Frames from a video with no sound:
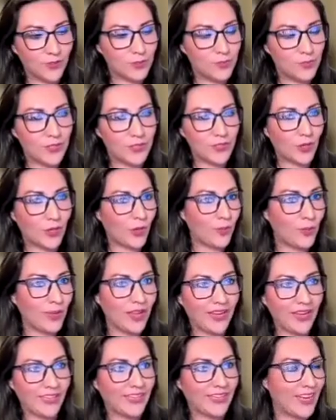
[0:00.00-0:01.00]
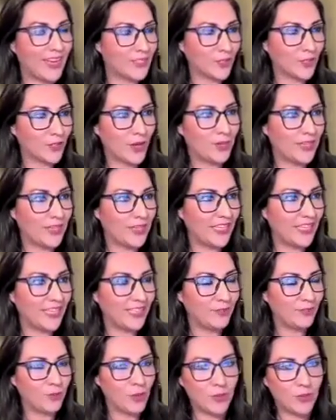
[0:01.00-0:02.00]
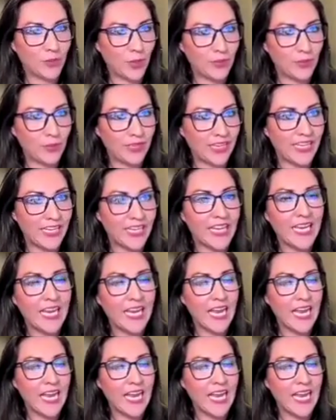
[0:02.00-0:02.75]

big tournament, guys are coming in, women are coming in,